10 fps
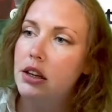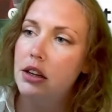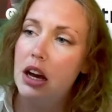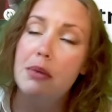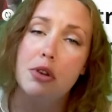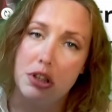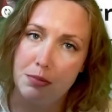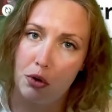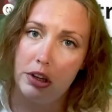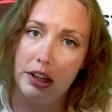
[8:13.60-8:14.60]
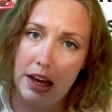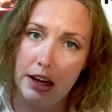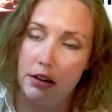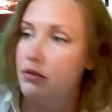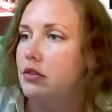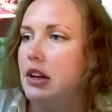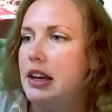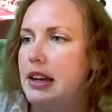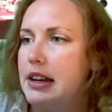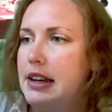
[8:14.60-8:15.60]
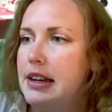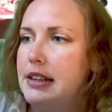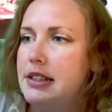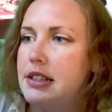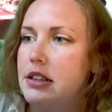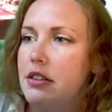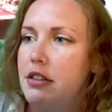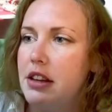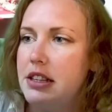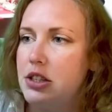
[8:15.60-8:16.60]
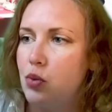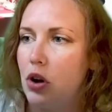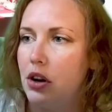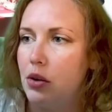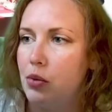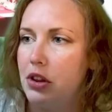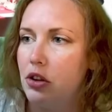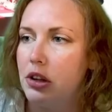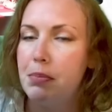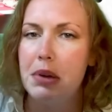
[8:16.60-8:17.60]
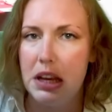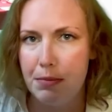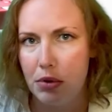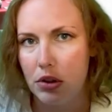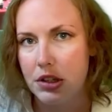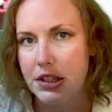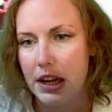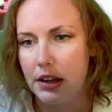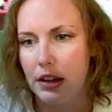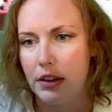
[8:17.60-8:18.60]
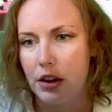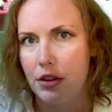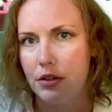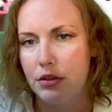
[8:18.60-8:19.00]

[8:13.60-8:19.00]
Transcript: I'm gonna spoil again. It's this one with all the people standing there.